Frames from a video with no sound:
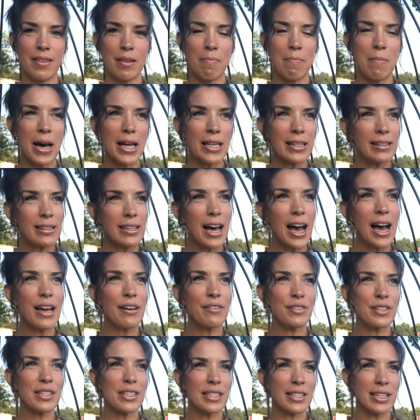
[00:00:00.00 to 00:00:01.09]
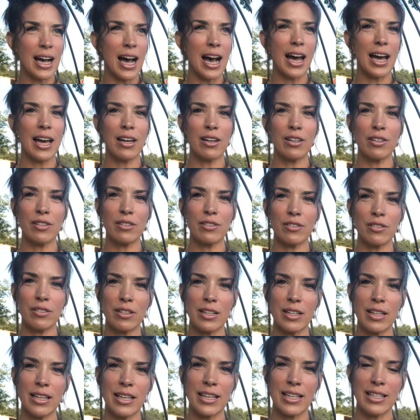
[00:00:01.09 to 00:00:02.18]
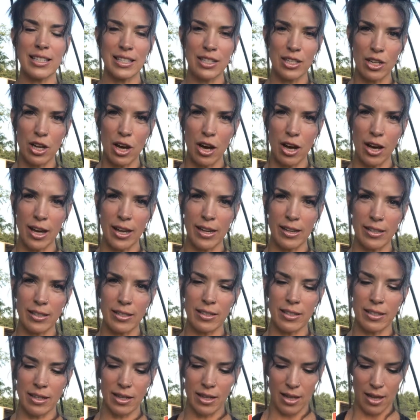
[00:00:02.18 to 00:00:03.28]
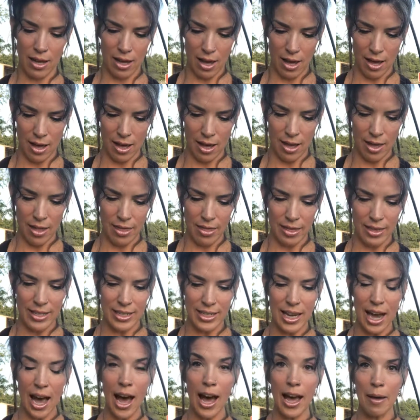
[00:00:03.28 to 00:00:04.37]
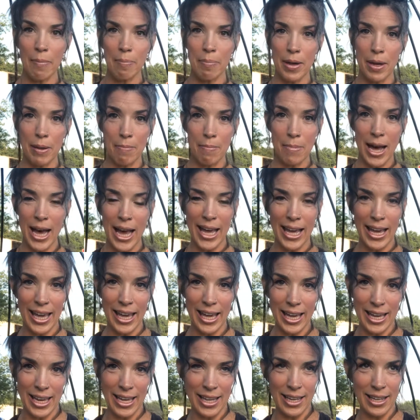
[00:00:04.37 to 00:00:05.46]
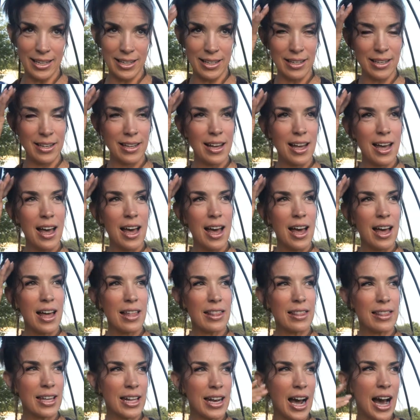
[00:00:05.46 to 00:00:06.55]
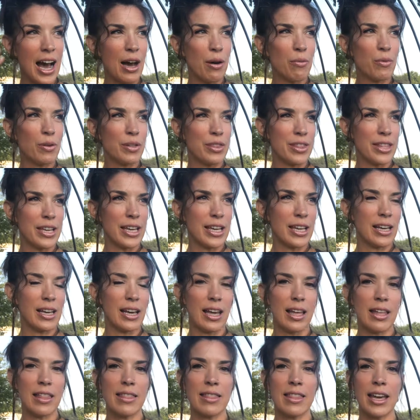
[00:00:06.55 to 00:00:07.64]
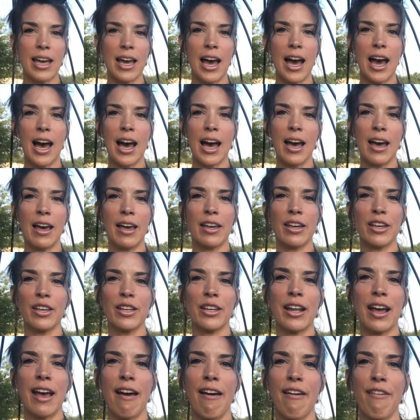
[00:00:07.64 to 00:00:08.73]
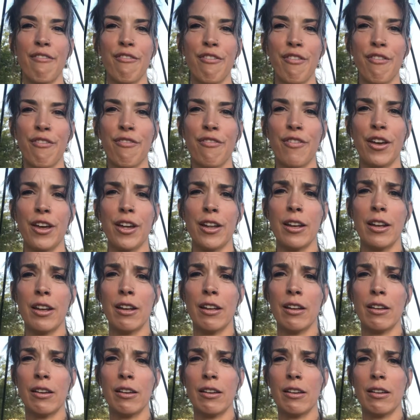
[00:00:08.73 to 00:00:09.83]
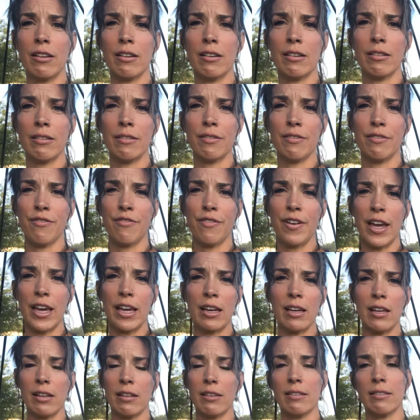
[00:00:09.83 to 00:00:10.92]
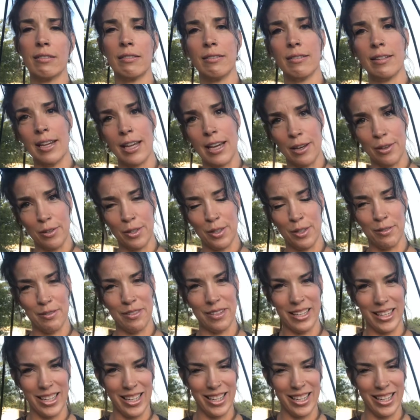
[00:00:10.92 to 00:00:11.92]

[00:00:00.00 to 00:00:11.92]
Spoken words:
my lifestyle is not the type in my head that I would think that I could have fun fake nails.